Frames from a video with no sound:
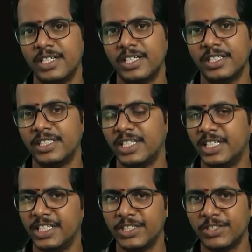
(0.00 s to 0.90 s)
3
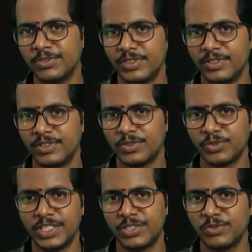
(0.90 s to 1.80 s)
into 2
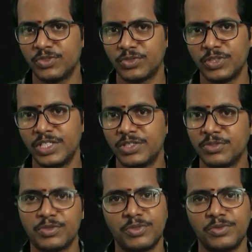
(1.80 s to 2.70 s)
into 2 into
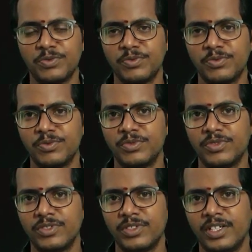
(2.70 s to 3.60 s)
2,
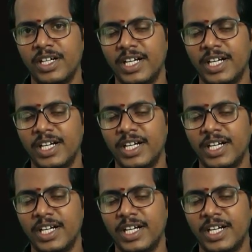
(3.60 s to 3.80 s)
and